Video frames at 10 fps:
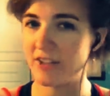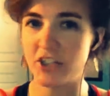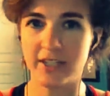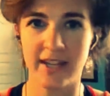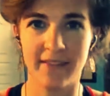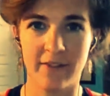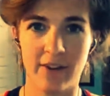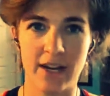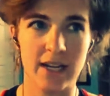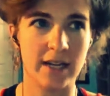checked on that
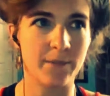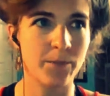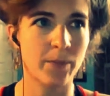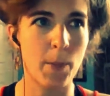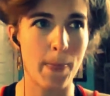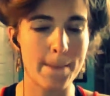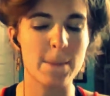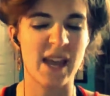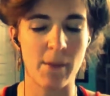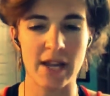rating,
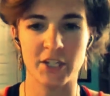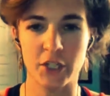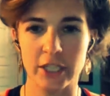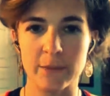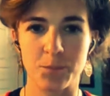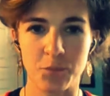but I should.